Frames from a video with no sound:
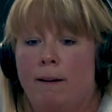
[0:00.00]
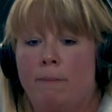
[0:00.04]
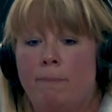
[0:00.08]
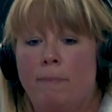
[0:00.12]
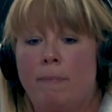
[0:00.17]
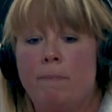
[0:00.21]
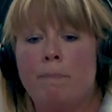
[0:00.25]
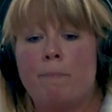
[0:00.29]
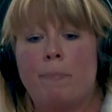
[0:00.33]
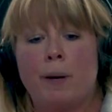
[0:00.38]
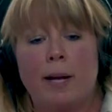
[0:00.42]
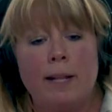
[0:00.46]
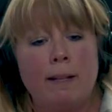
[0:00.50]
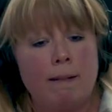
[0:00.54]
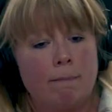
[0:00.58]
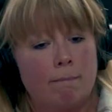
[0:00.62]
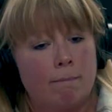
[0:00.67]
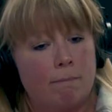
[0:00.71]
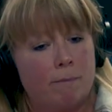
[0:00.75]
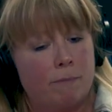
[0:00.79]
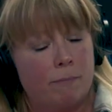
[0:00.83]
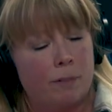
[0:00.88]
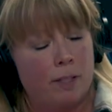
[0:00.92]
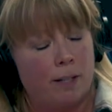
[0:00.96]
But
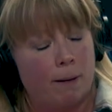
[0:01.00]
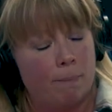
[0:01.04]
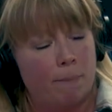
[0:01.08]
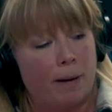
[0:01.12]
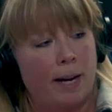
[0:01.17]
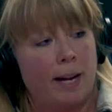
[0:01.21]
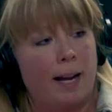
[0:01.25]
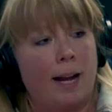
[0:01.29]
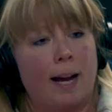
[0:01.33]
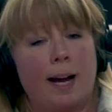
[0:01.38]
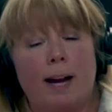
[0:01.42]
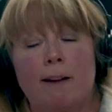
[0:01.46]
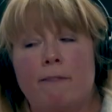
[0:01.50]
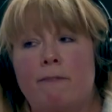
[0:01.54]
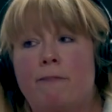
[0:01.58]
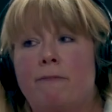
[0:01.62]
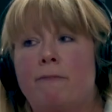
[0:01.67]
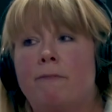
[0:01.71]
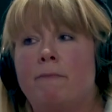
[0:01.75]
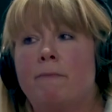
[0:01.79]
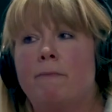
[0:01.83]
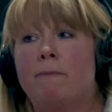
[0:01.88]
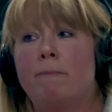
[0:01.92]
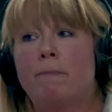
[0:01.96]
some might have
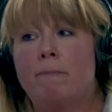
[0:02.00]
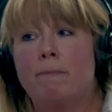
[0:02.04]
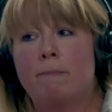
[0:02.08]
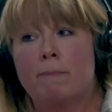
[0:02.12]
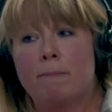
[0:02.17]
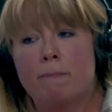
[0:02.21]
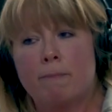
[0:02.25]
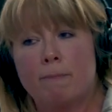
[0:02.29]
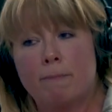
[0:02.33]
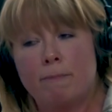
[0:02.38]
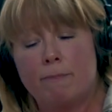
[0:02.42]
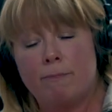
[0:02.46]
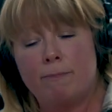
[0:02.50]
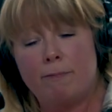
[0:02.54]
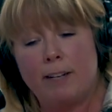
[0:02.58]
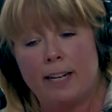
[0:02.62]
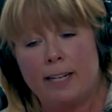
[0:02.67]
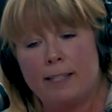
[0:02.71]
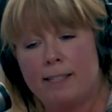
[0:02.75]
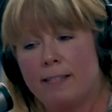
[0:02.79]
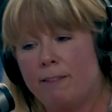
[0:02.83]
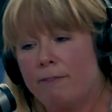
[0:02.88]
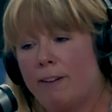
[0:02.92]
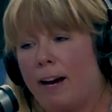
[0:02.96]

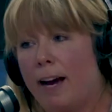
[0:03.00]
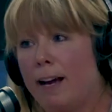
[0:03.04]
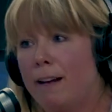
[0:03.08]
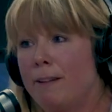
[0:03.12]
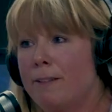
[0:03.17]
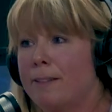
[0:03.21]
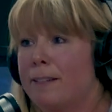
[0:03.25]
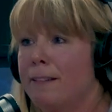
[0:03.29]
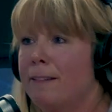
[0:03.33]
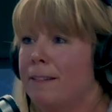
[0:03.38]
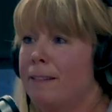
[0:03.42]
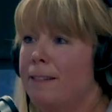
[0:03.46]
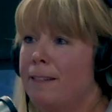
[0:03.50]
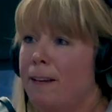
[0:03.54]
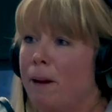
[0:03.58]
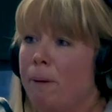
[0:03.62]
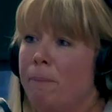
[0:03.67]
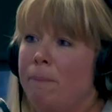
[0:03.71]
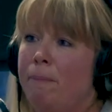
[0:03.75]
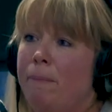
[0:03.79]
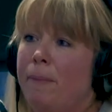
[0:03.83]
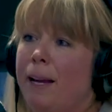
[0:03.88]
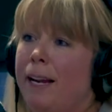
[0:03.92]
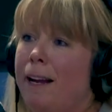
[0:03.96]
fancy files and
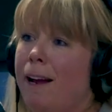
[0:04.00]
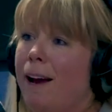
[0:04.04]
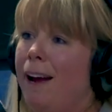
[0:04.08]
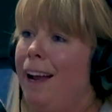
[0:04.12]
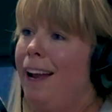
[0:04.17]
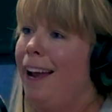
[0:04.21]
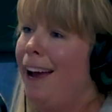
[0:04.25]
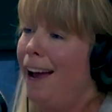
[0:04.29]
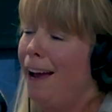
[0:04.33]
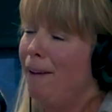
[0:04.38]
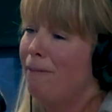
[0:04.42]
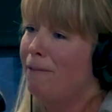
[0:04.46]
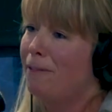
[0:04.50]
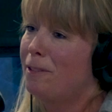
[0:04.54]
some may not have super